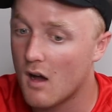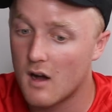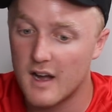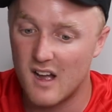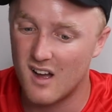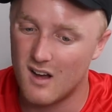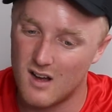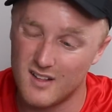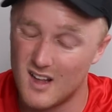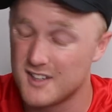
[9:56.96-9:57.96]
I
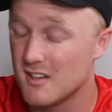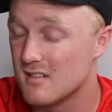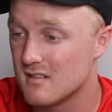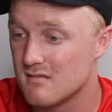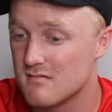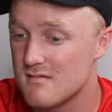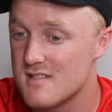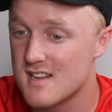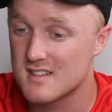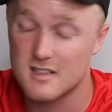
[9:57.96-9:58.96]
don't
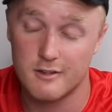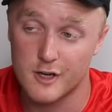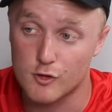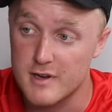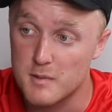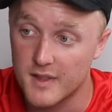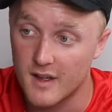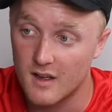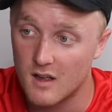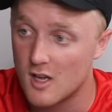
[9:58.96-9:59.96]
necessarily agree with
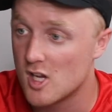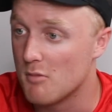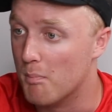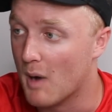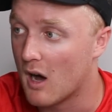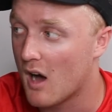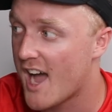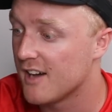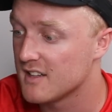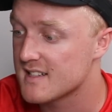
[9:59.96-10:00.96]
it, but
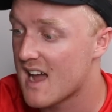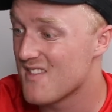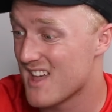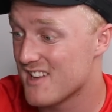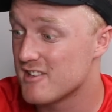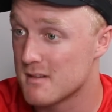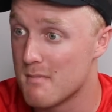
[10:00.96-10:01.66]
I understand that there is a